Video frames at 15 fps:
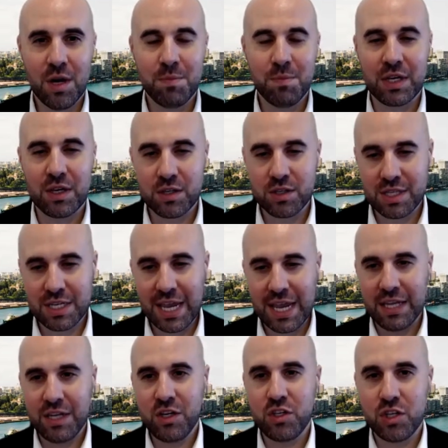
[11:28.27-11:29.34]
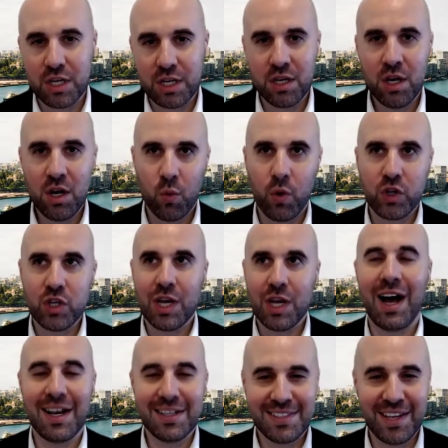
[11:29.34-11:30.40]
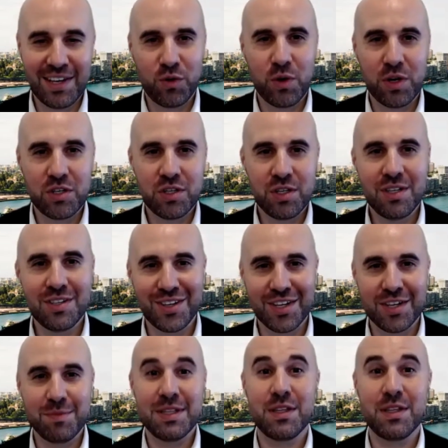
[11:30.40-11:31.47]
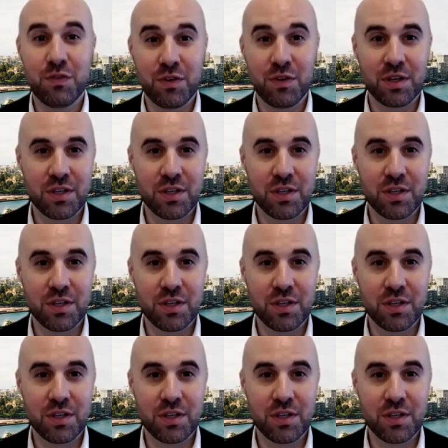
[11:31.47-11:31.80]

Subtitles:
Because the energy when you ask that question is going to be different,